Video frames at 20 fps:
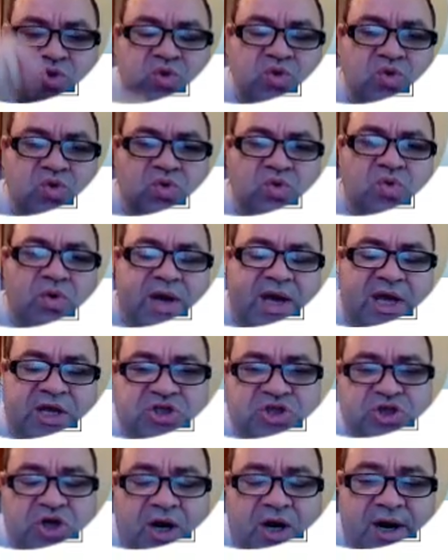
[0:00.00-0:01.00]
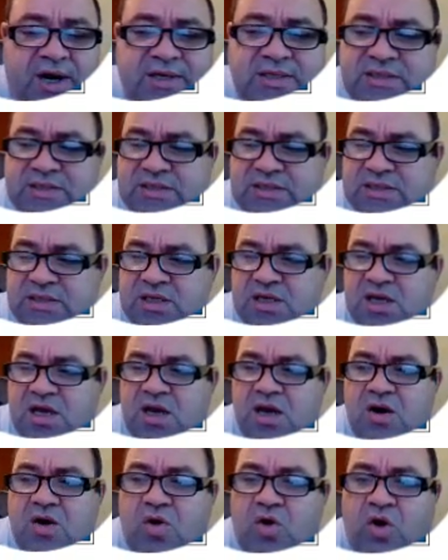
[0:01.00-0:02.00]
Do a chart
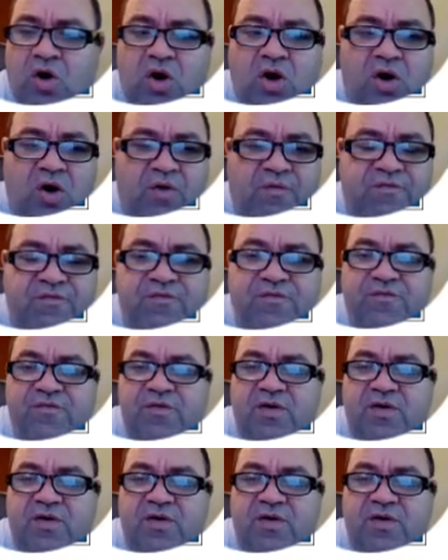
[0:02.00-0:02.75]
of